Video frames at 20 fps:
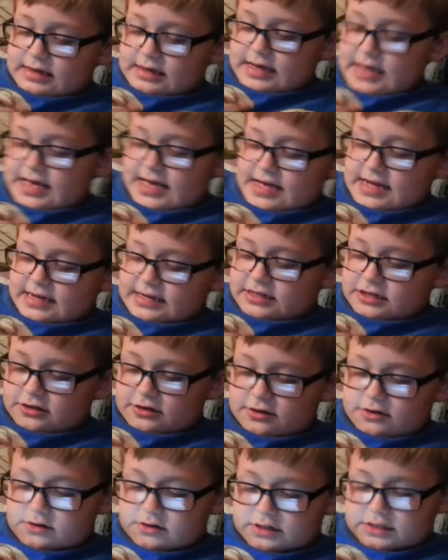And
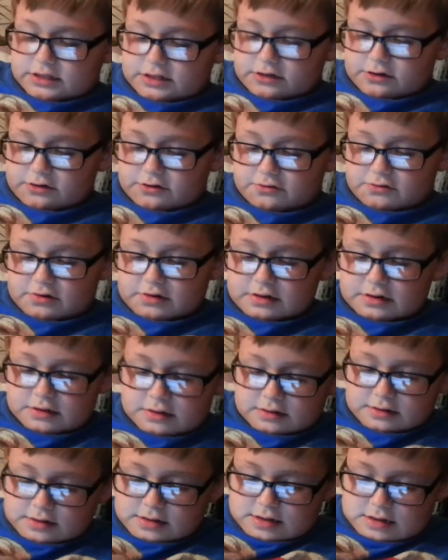also,
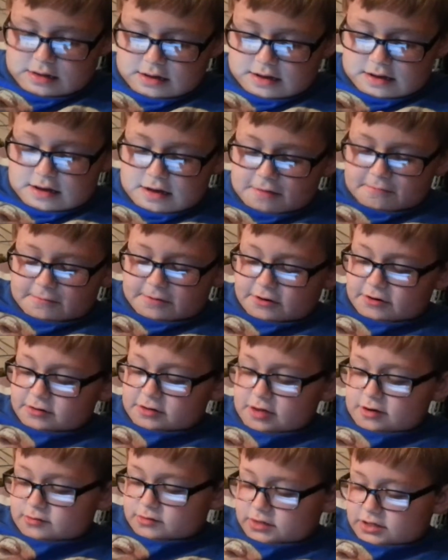we're
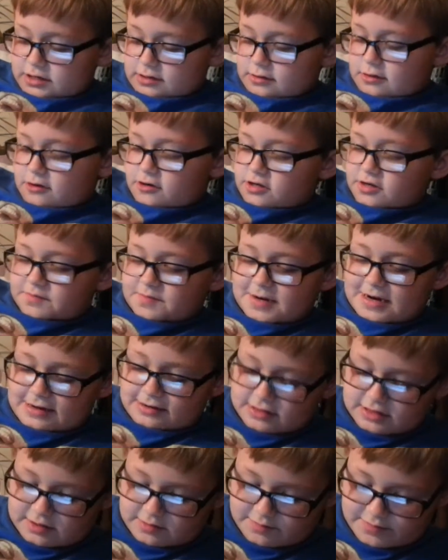going to learn
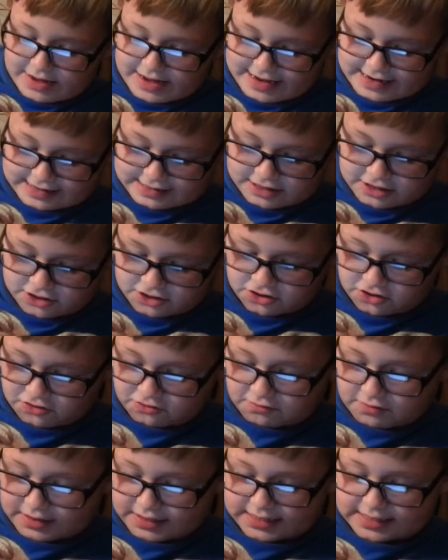about the man
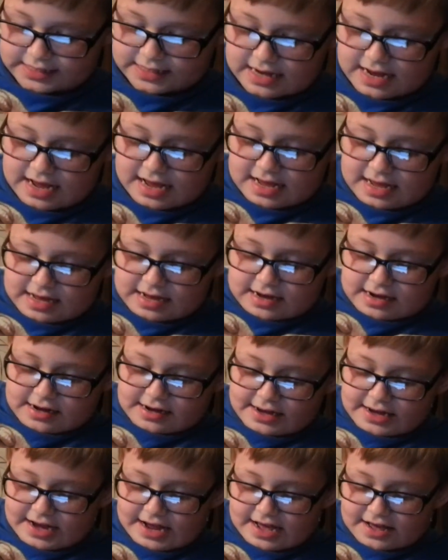who was
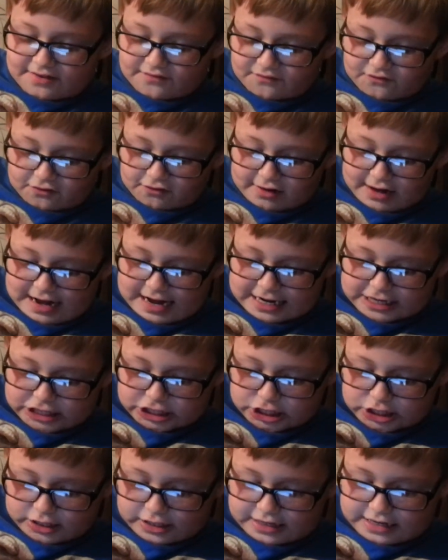never
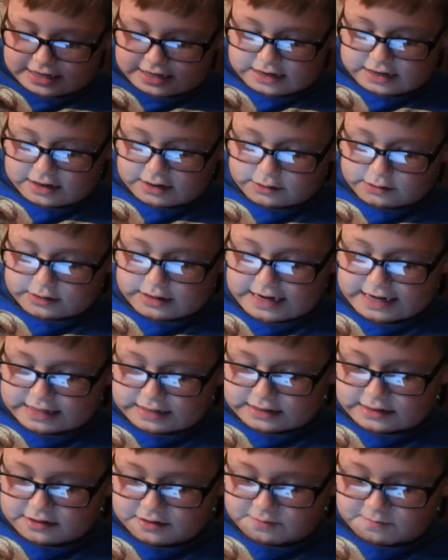actually
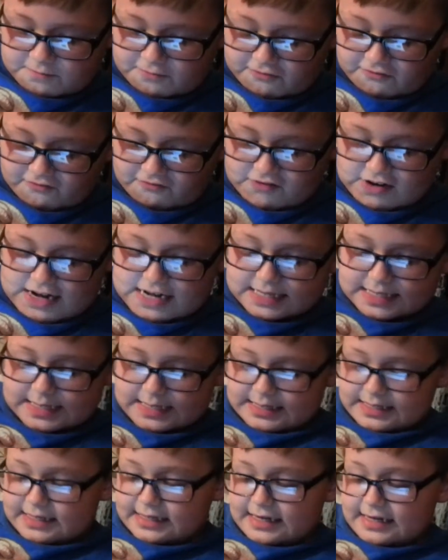elected
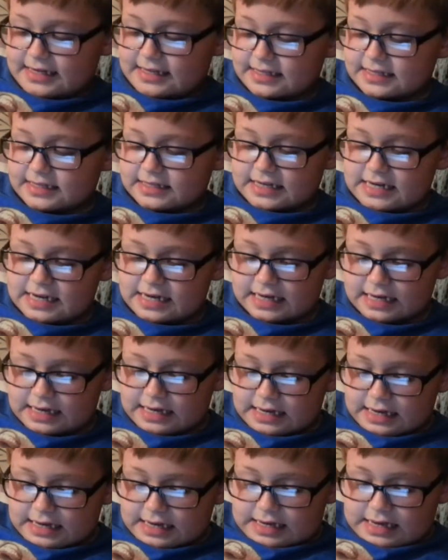president.
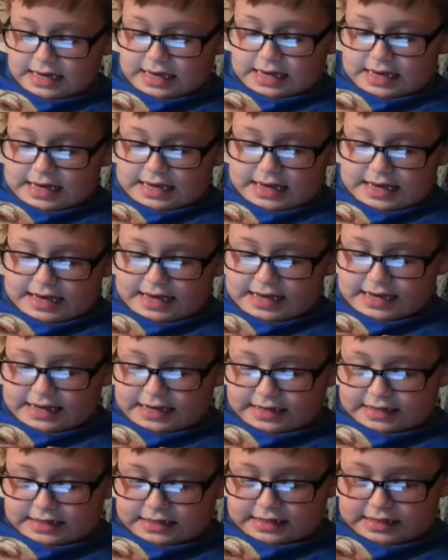
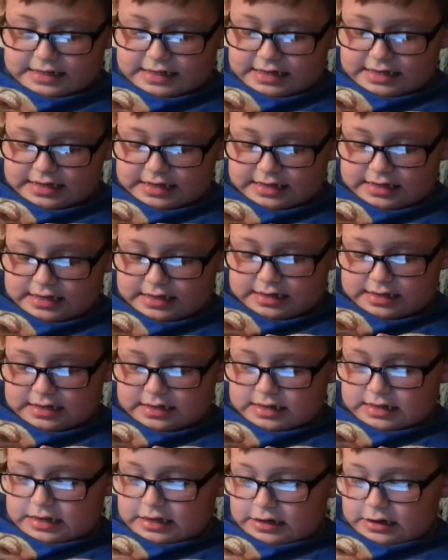And
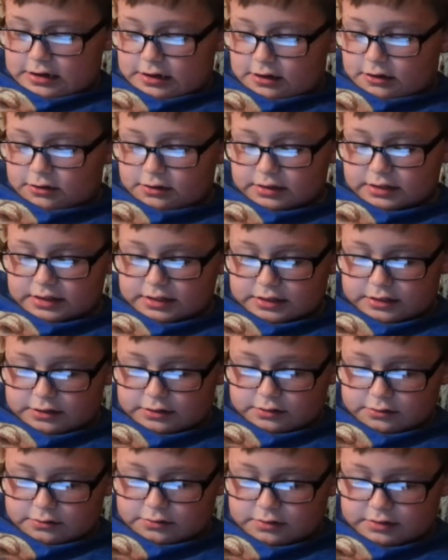
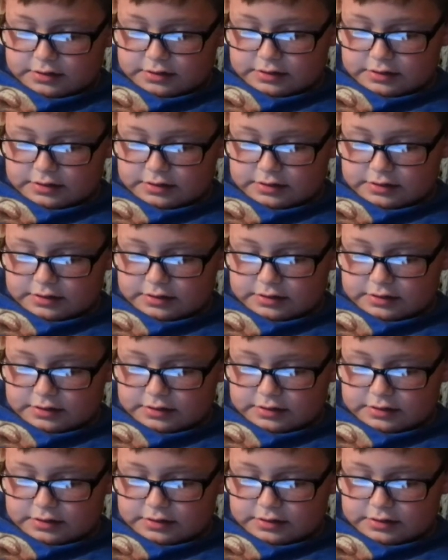also,